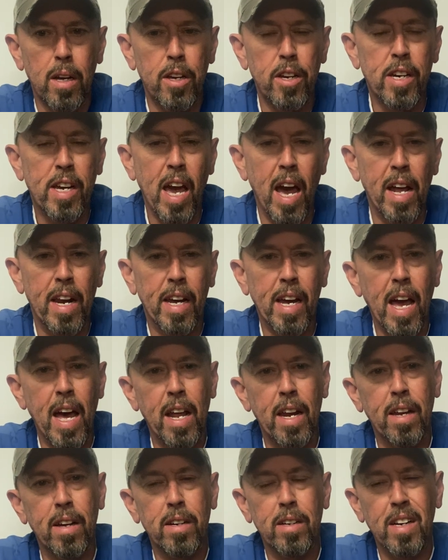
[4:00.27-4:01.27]
kind
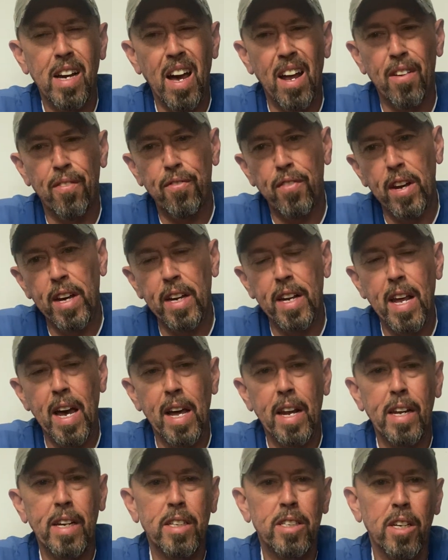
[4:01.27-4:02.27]
of got to feed
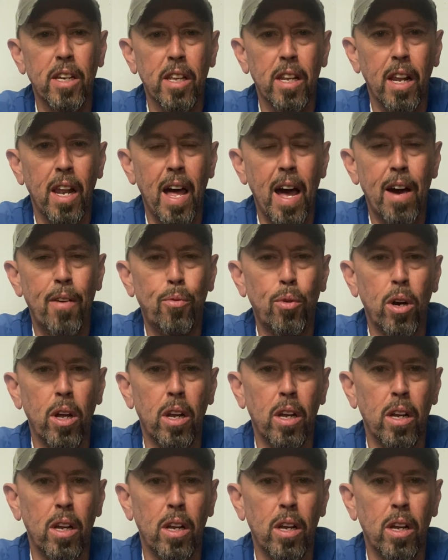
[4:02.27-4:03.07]
that into the live well a